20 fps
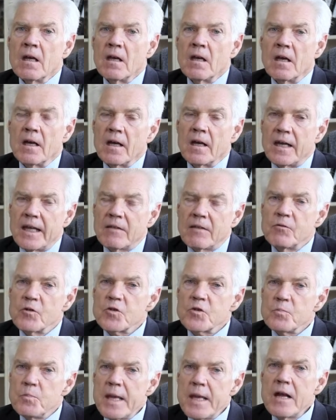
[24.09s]
It
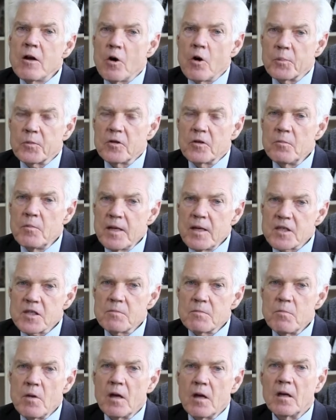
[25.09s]
was big
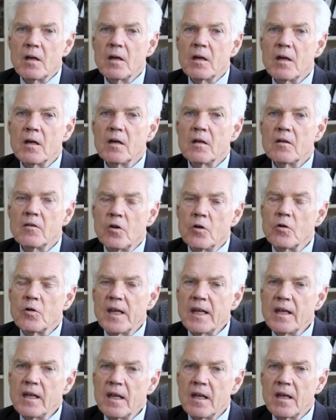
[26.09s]
optimism
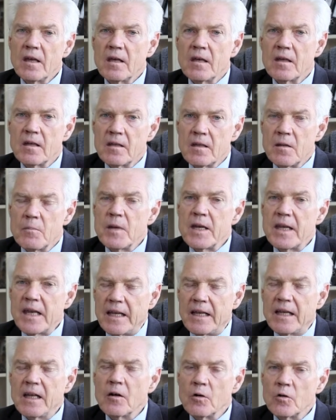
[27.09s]
during the
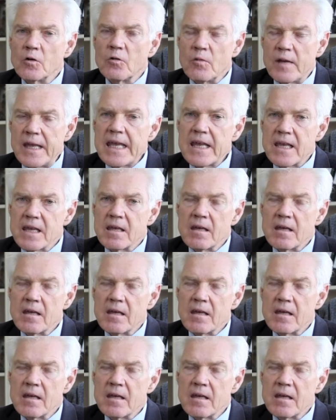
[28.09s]
beginning of the week